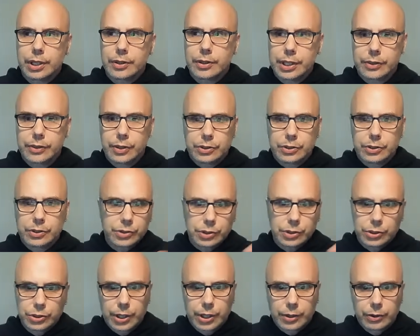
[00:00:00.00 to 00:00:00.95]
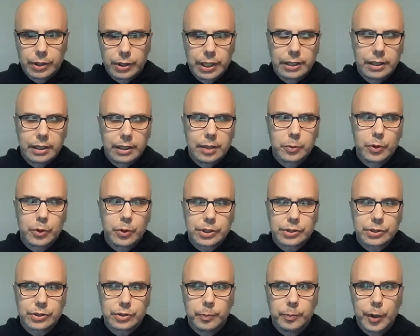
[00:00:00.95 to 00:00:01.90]
I think, than just a general LLM
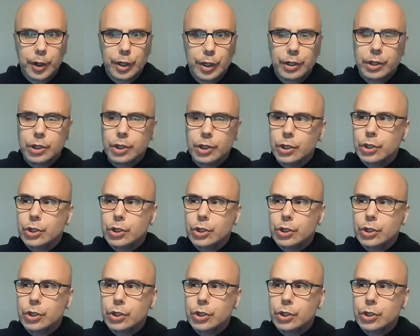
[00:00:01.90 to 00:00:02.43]
question, but